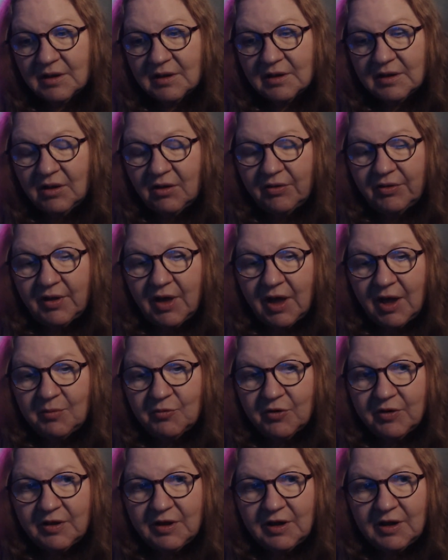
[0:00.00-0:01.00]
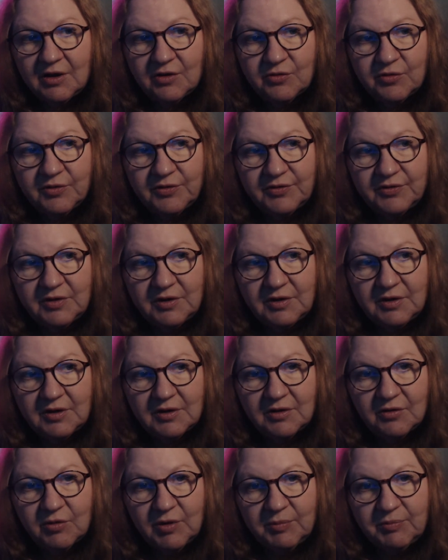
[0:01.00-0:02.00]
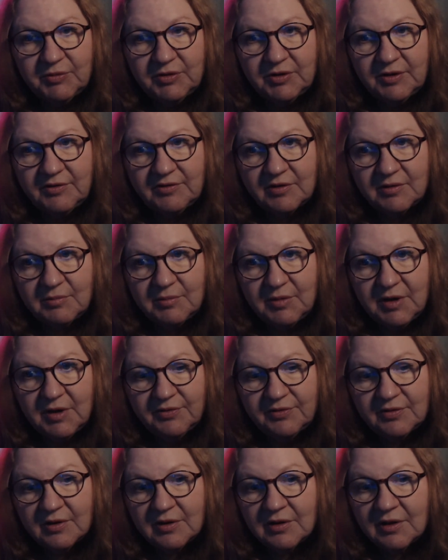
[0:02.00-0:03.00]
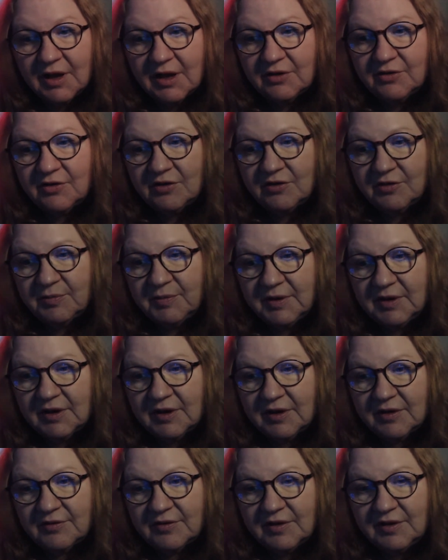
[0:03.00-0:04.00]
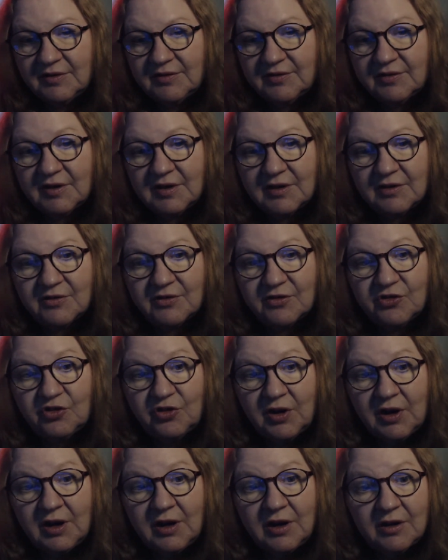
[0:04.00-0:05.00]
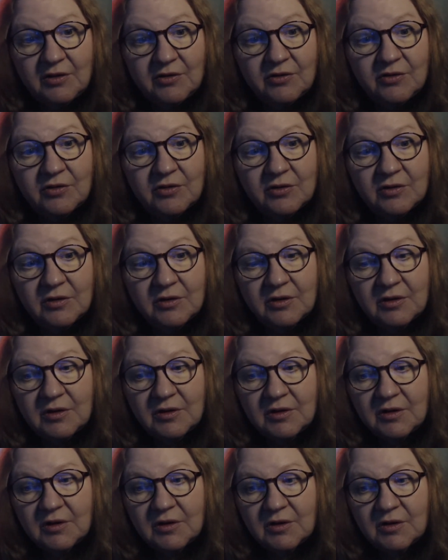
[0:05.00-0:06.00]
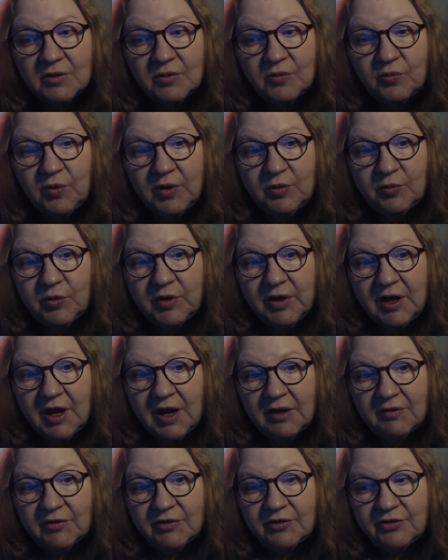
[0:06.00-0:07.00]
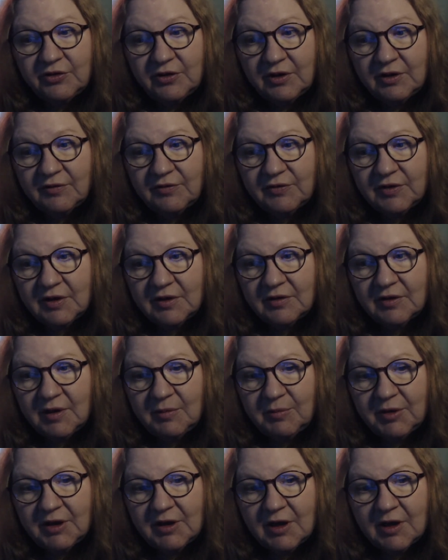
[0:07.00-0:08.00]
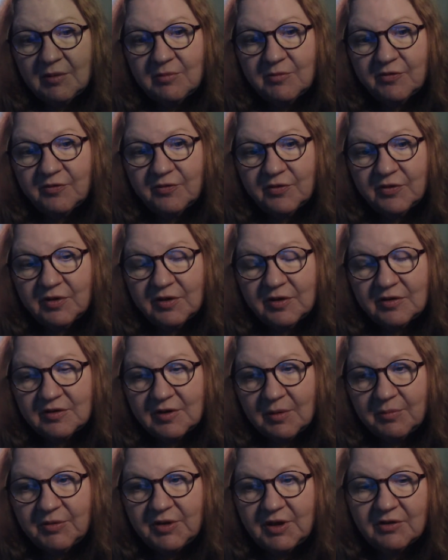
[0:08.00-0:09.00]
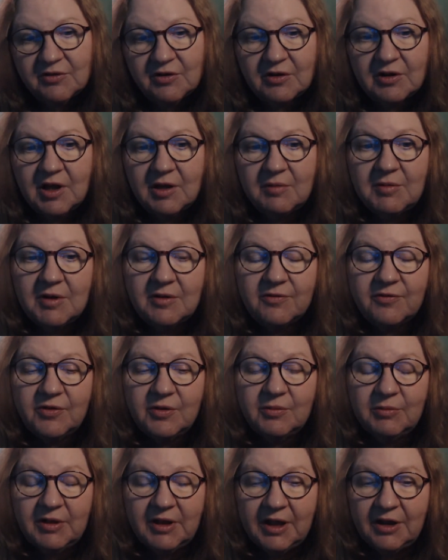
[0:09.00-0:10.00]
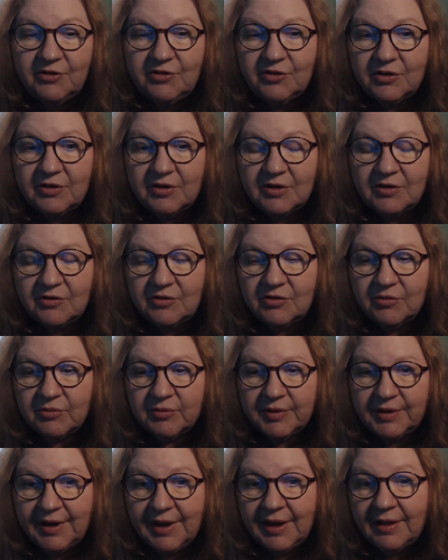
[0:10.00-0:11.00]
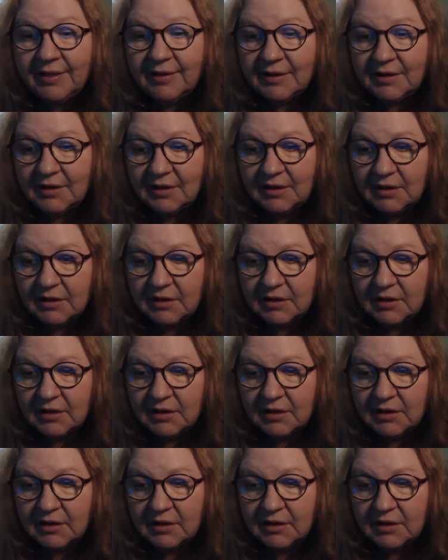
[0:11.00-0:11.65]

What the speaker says: Now, I'm really interested in cryptids and myths and legends because these things change when we have a shift, and some things are coming from legend into reality.